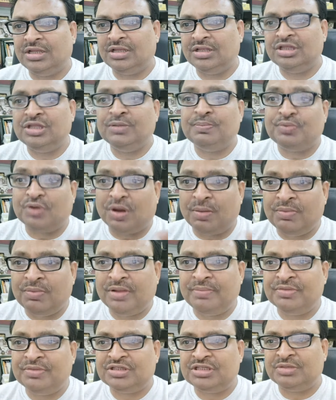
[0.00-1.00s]
the
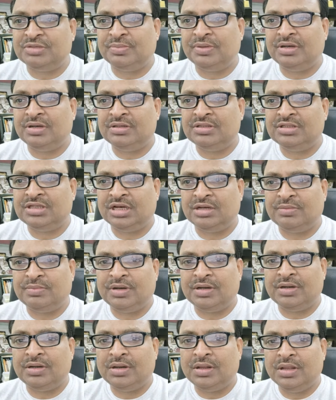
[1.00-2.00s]
problem is
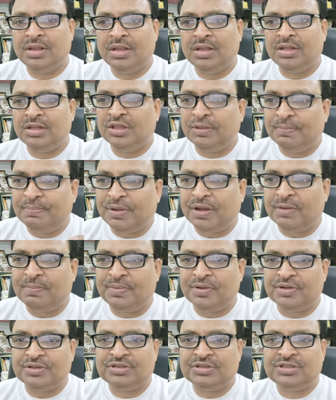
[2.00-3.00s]
the
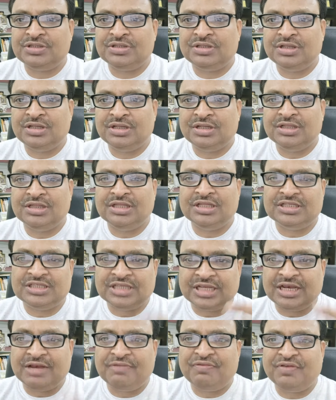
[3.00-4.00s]
purpose, the
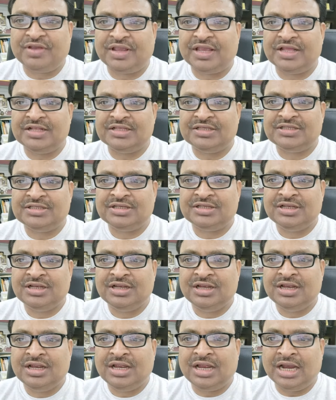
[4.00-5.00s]
significance,
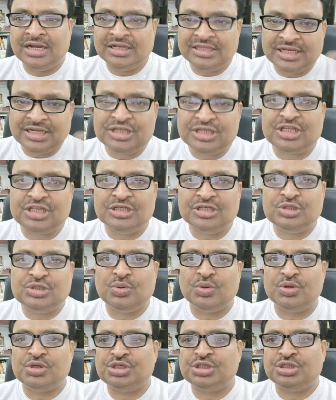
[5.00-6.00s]
and the research
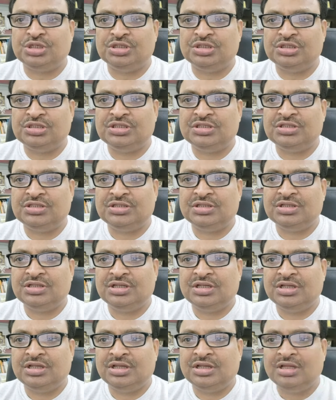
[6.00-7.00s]
questions.
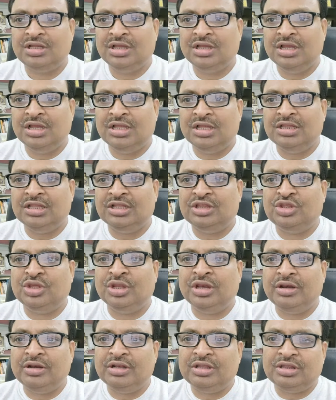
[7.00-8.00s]
The
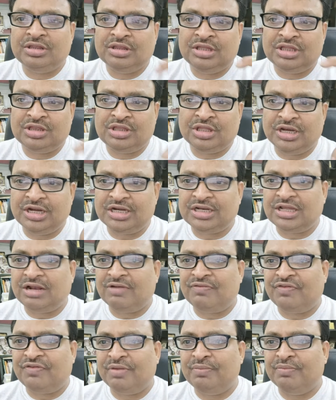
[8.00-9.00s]
theoretical
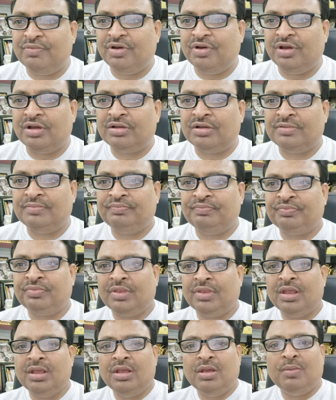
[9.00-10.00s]
framework
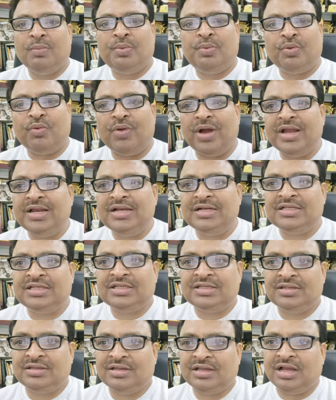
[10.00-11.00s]

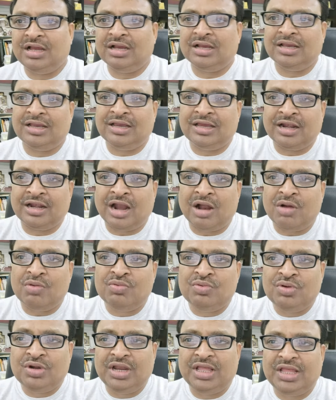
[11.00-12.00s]
provides a
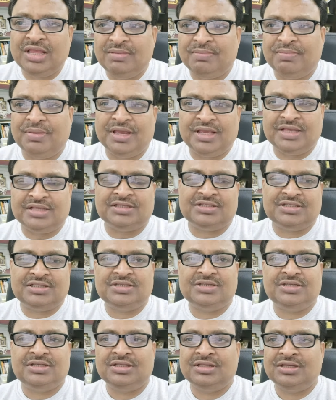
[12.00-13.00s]
grounding
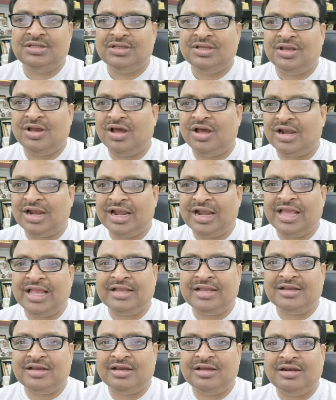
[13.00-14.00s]
base or an
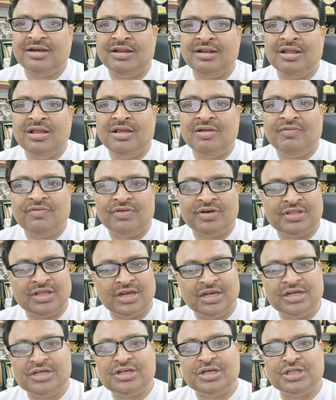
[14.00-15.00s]
anchor for the
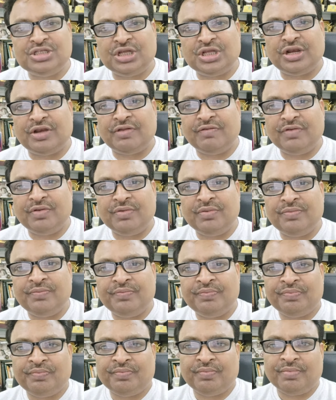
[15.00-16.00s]
literature review.